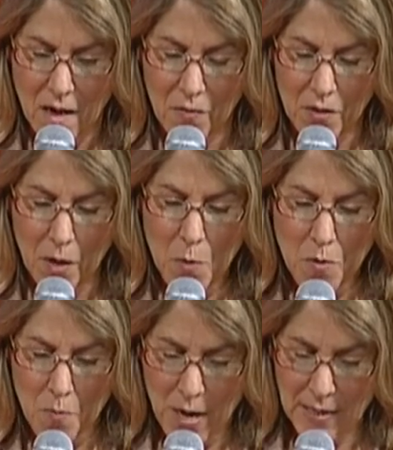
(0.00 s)
of some
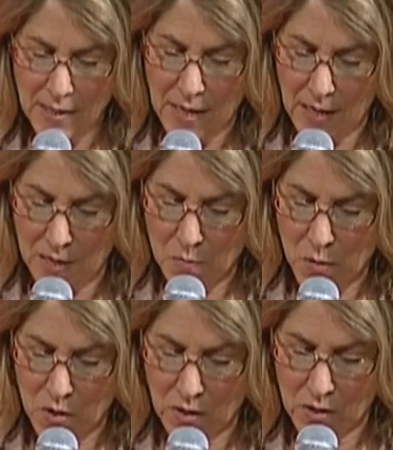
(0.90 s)
of the best-selling
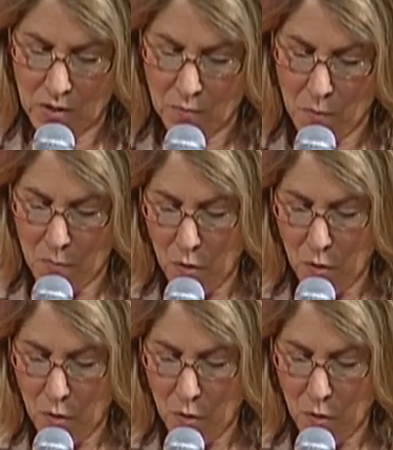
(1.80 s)
books from